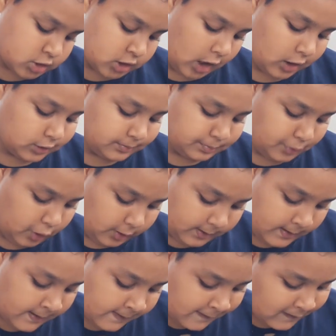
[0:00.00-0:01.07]
South Pole.
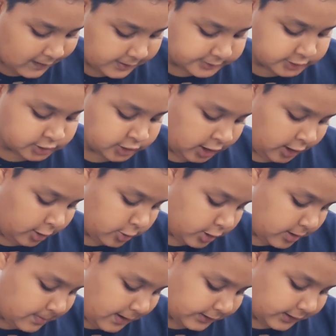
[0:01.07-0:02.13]
It's
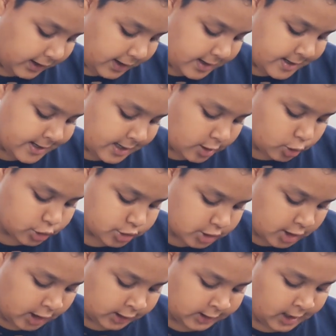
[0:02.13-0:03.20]
surrounded by the Indian
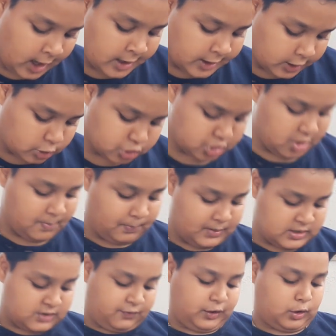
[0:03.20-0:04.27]
Ocean, Atlantic Ocean,
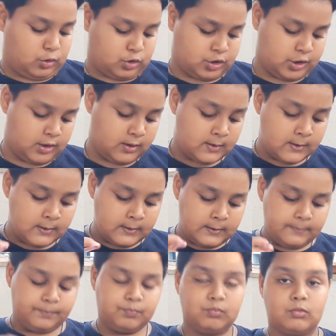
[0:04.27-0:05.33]
Pacific Ocean.
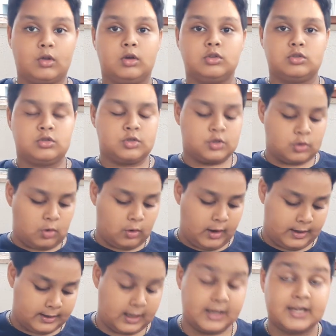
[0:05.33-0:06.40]
So
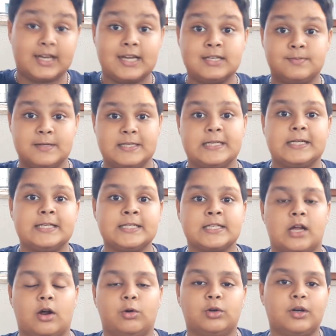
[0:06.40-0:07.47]
Antarctica is basically
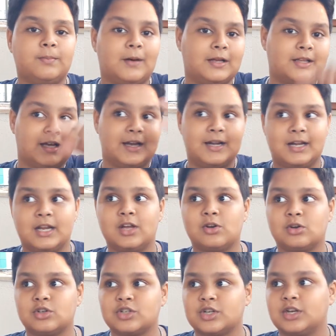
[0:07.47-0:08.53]
surrounded by the Indian
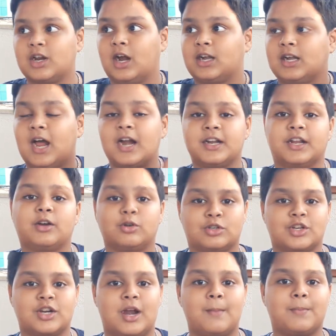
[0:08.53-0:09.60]
Ocean, Atlantic
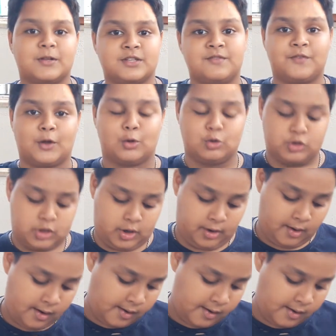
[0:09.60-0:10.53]
Ocean, and Pacific Ocean.